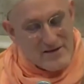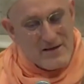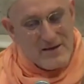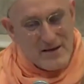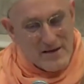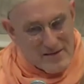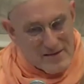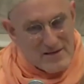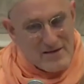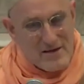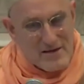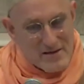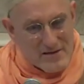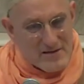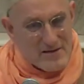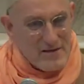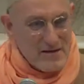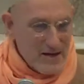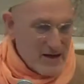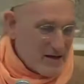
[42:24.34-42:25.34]
Yes.
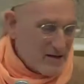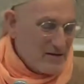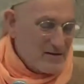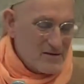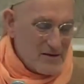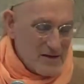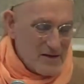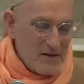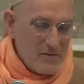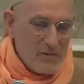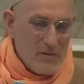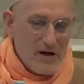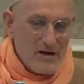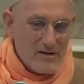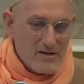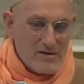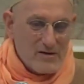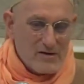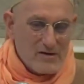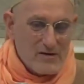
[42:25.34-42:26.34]

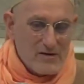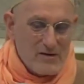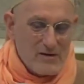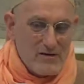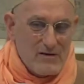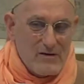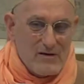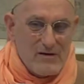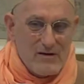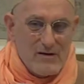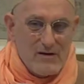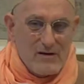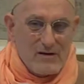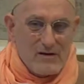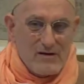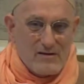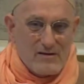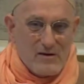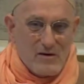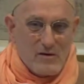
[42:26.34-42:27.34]
Yeah, it's like a
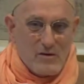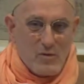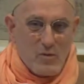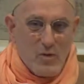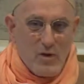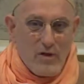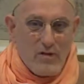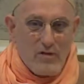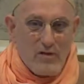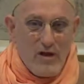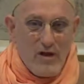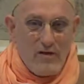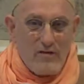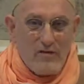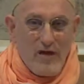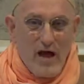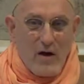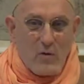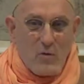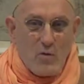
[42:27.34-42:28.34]
miser.
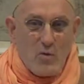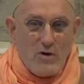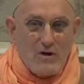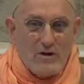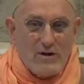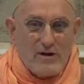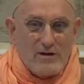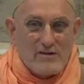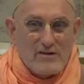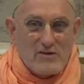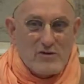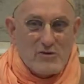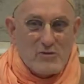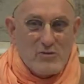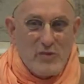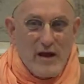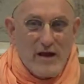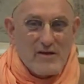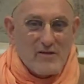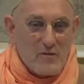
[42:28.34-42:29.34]
Because they're
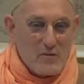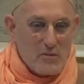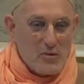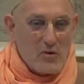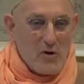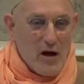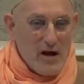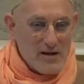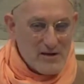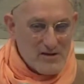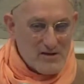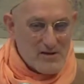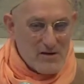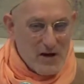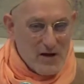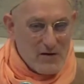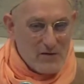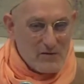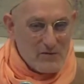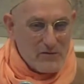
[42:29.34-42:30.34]
not willing
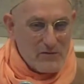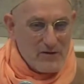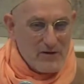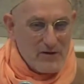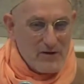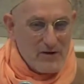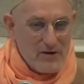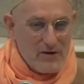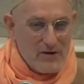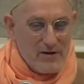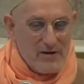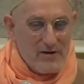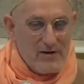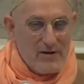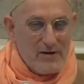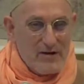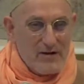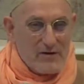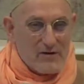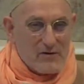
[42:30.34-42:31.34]
to pay the
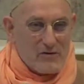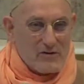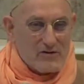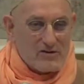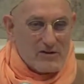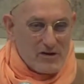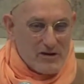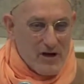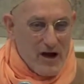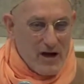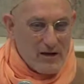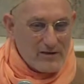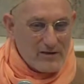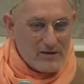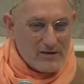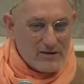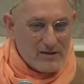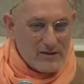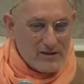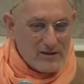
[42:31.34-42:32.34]
price of
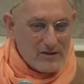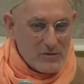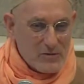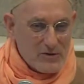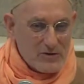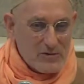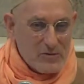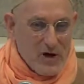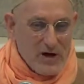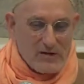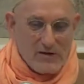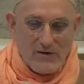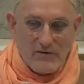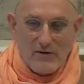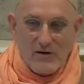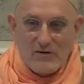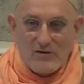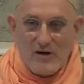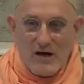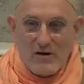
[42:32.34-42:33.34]
Krishna
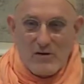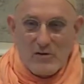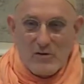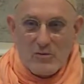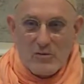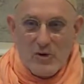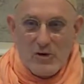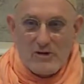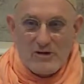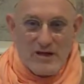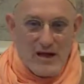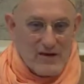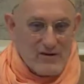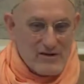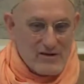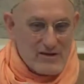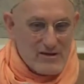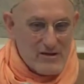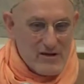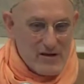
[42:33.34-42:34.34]
consciousness, which
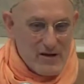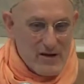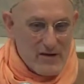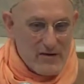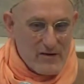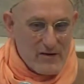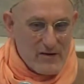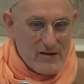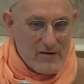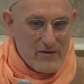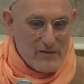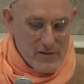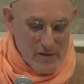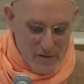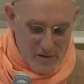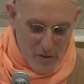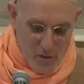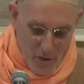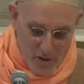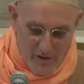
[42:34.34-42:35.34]
Bhaktivinoda Thakur points
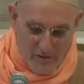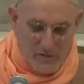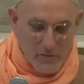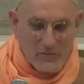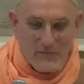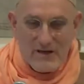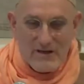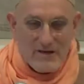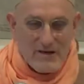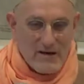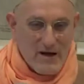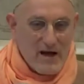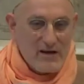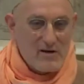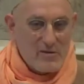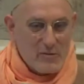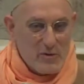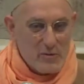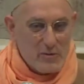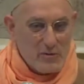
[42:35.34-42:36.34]
out is,
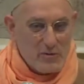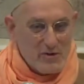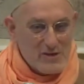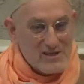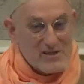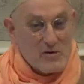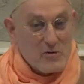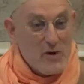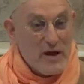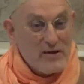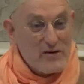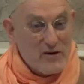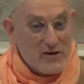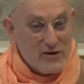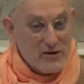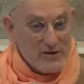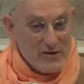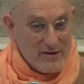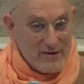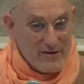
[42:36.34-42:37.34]
quoting from
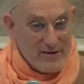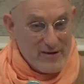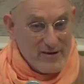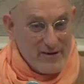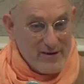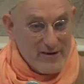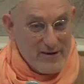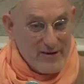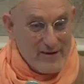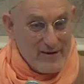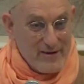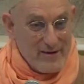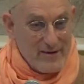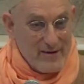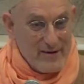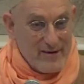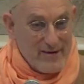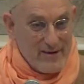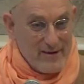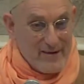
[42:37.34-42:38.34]
Nityananda Prabhu, is
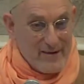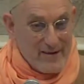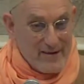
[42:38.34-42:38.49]
surrender.